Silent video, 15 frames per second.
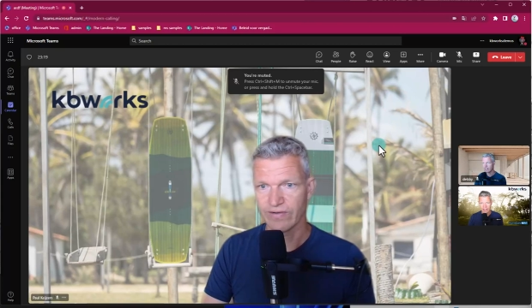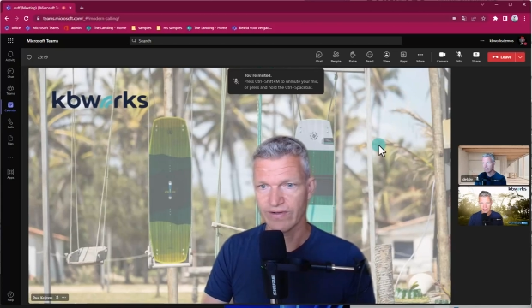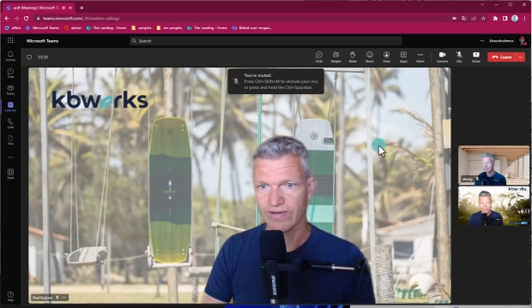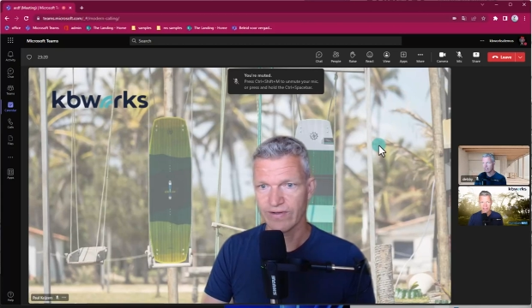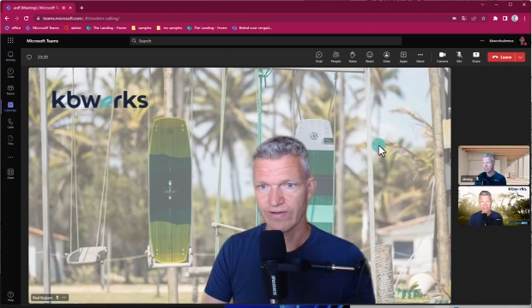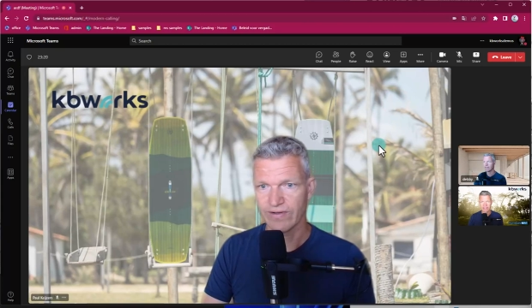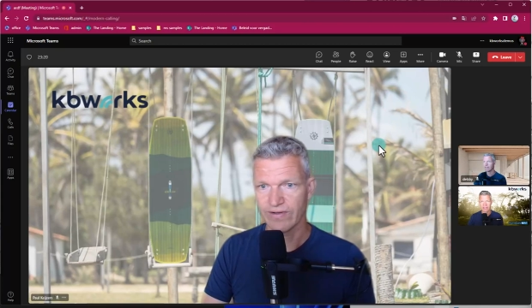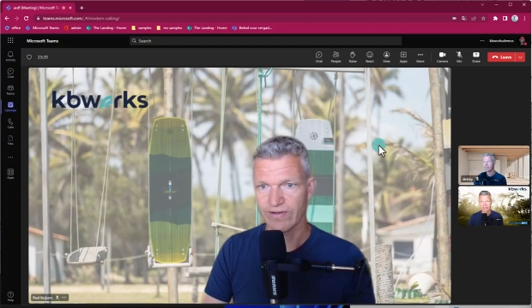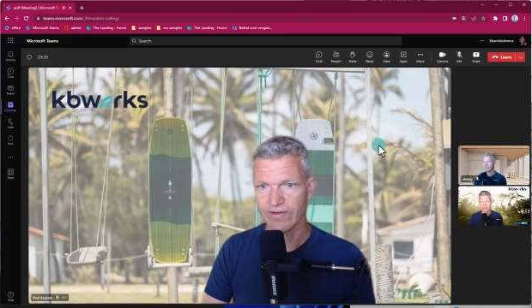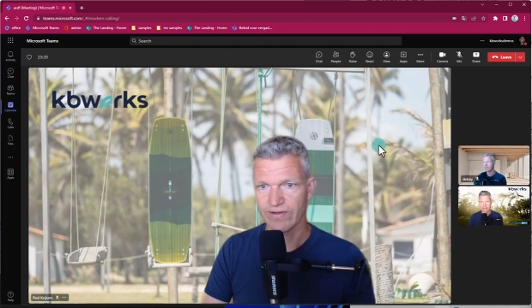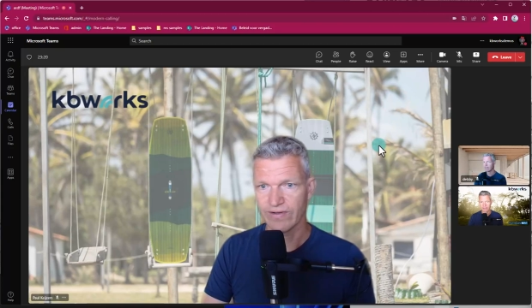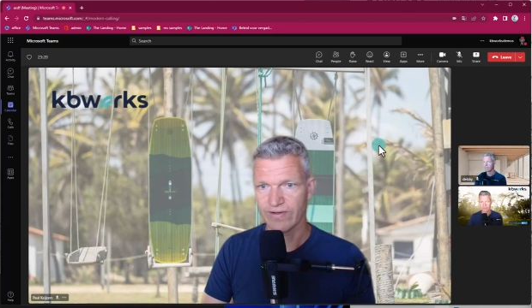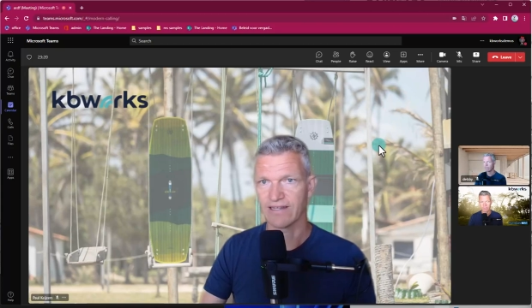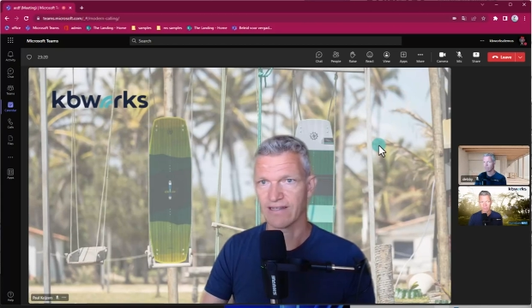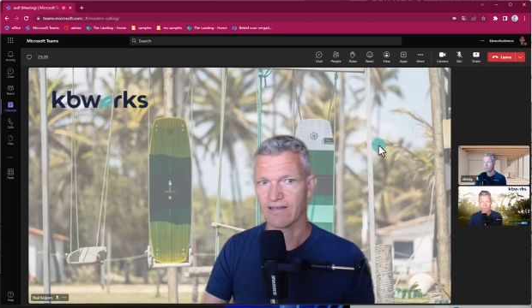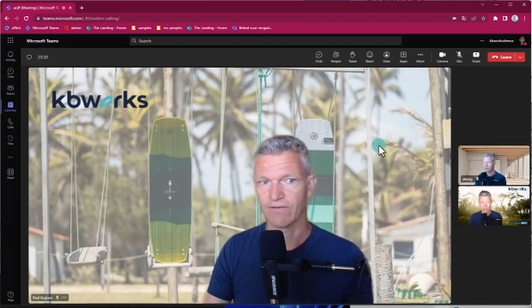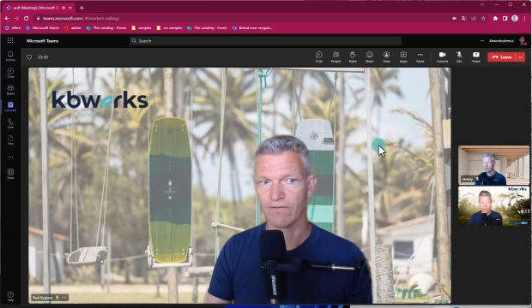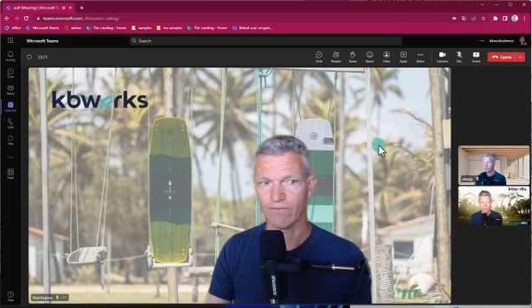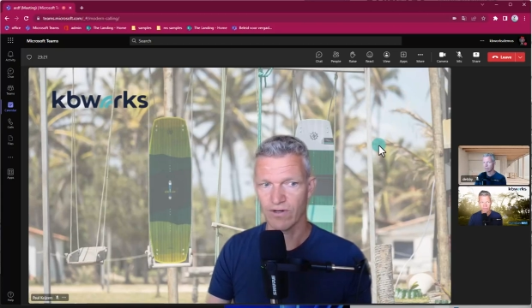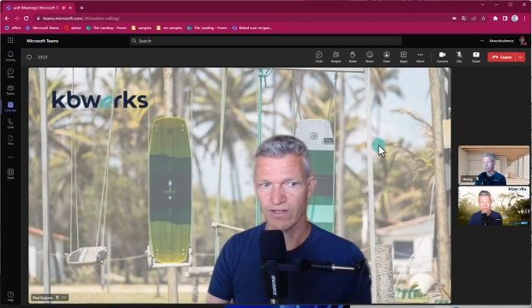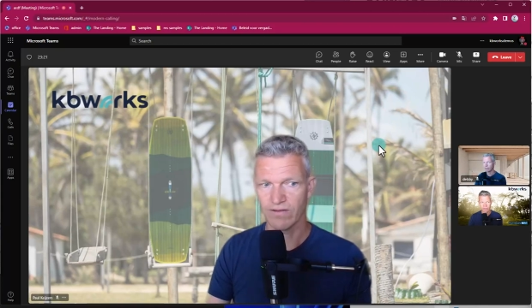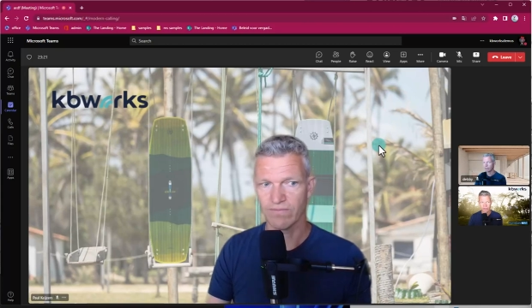that one
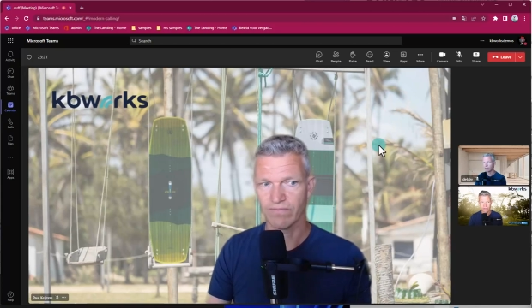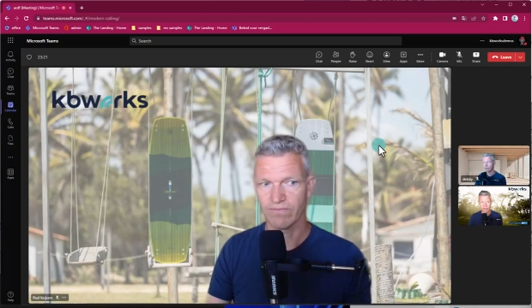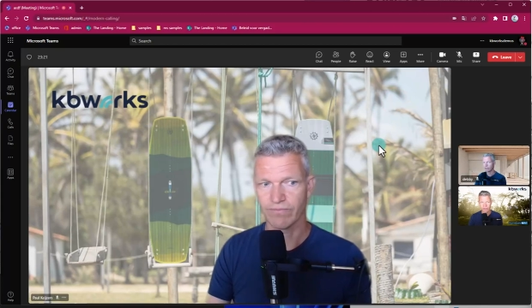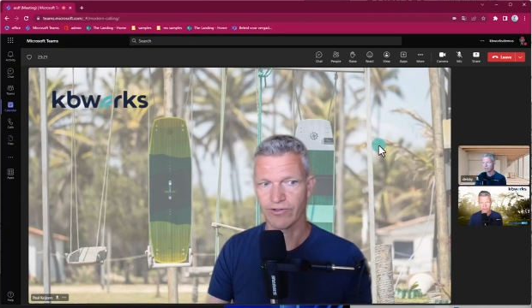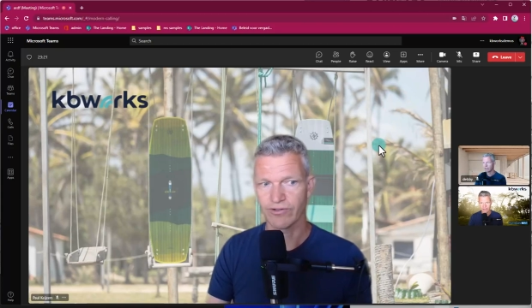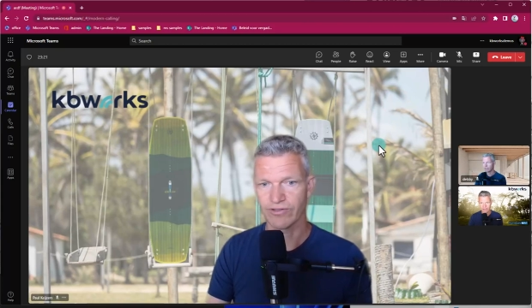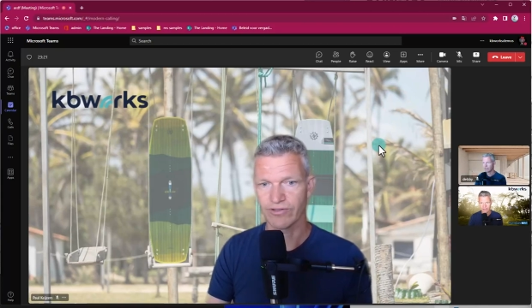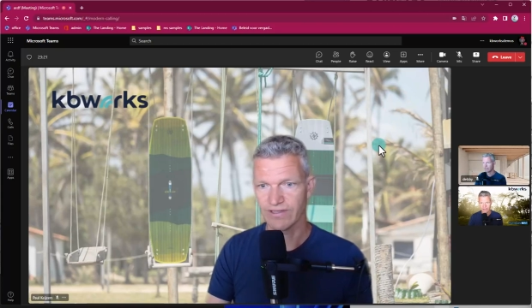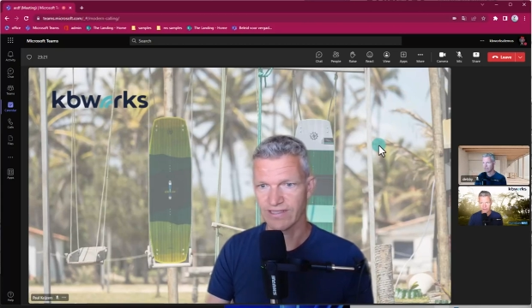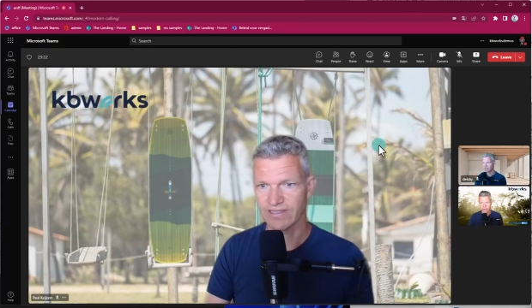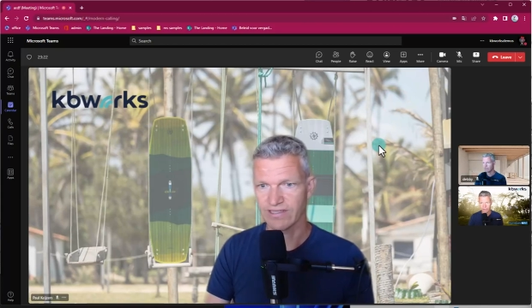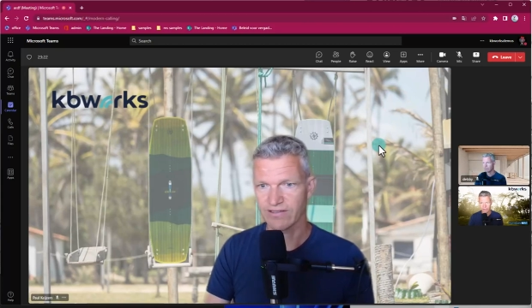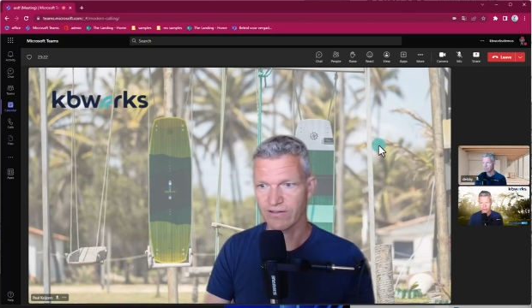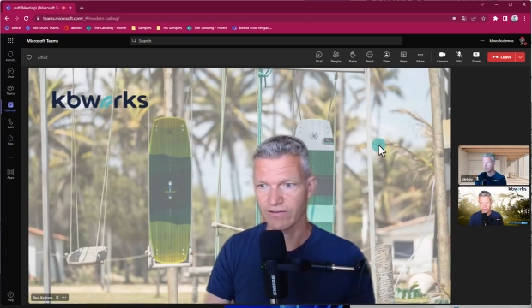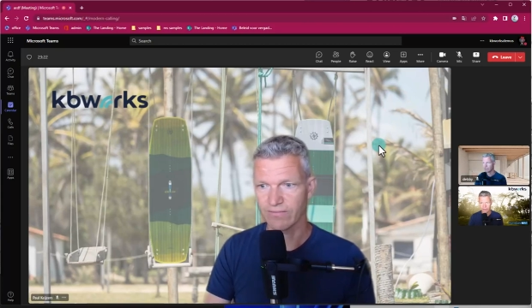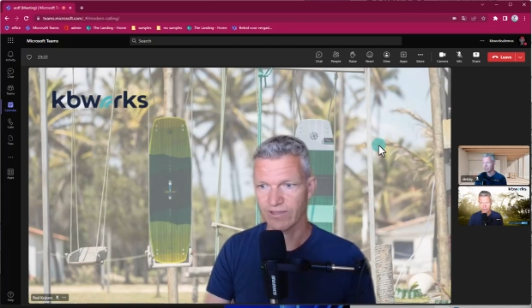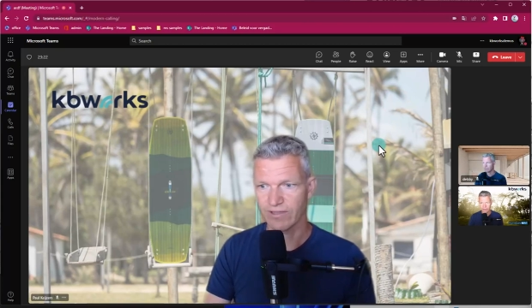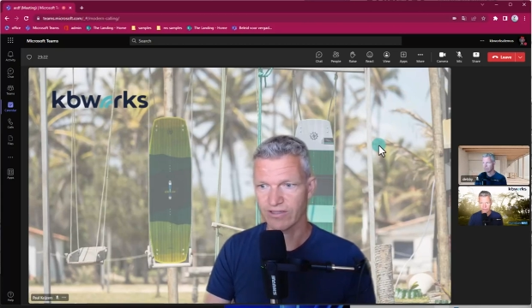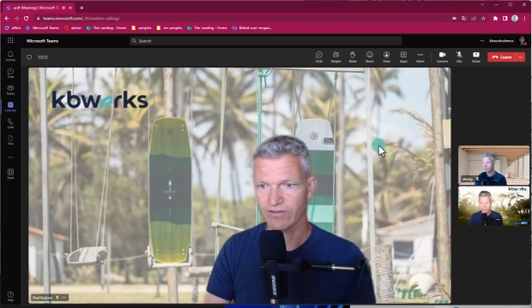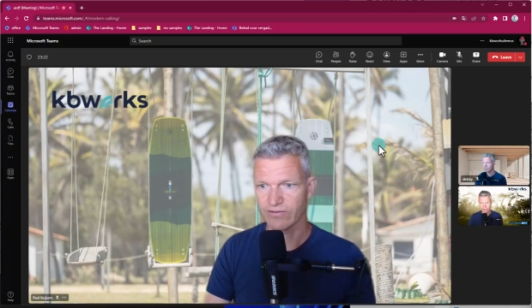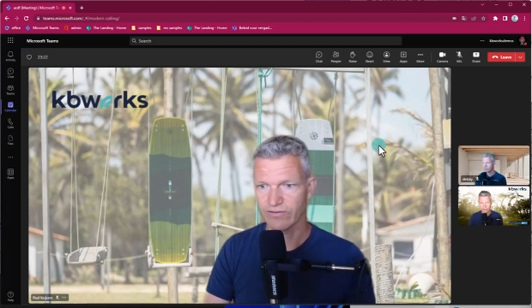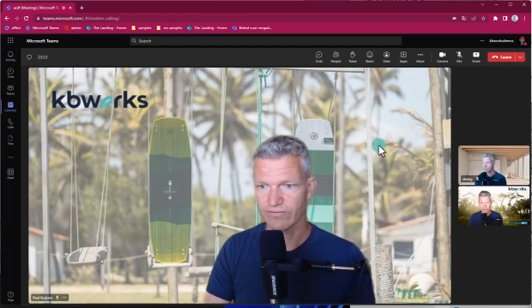person is coming to the
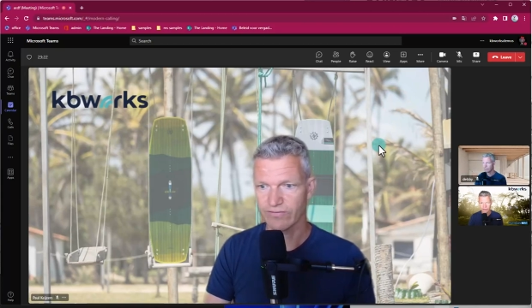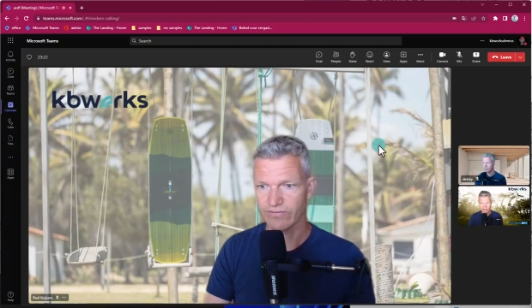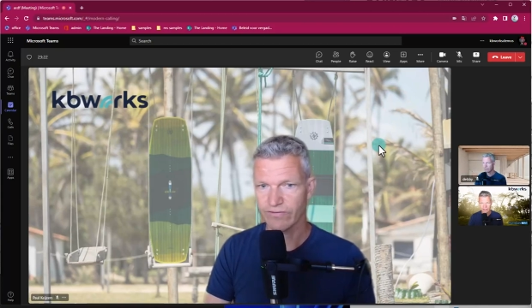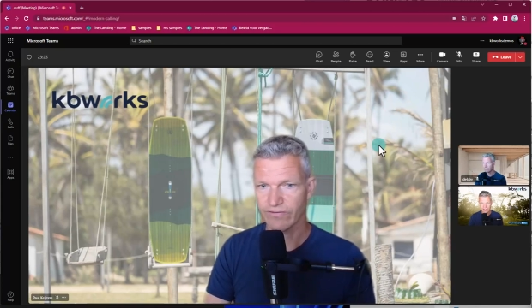front.